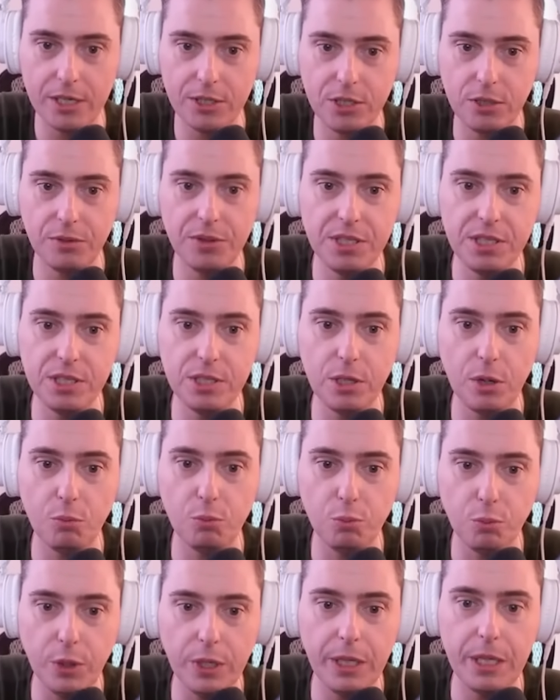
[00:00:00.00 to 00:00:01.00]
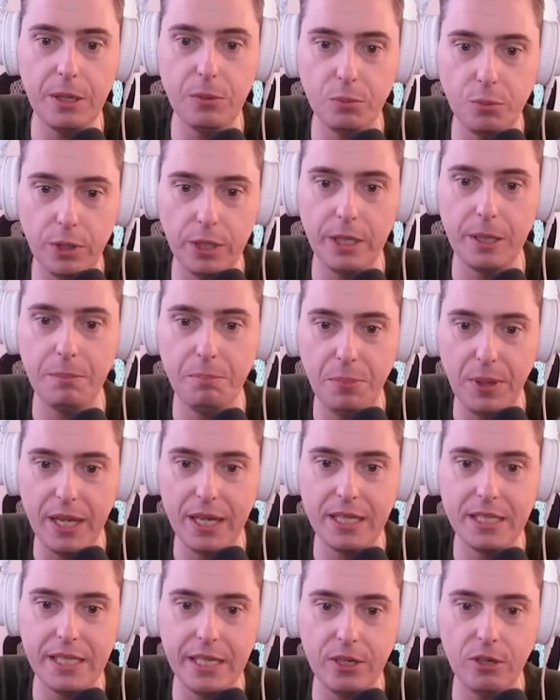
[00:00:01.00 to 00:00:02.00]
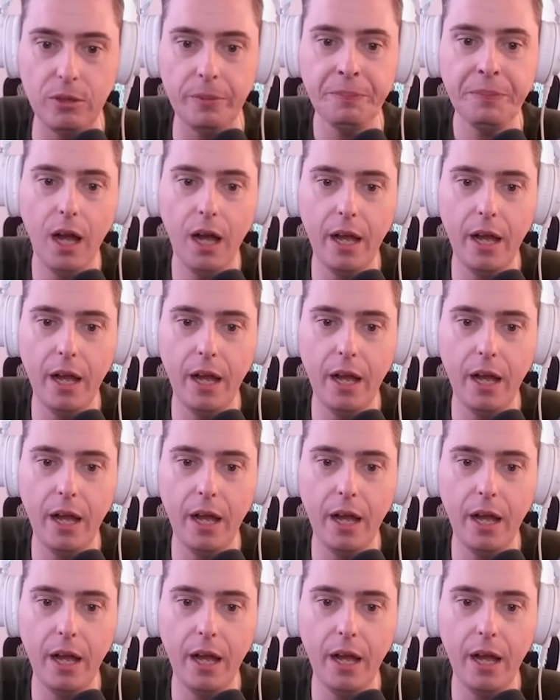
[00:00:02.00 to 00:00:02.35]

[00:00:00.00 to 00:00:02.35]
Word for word: So this is a really, really big deal.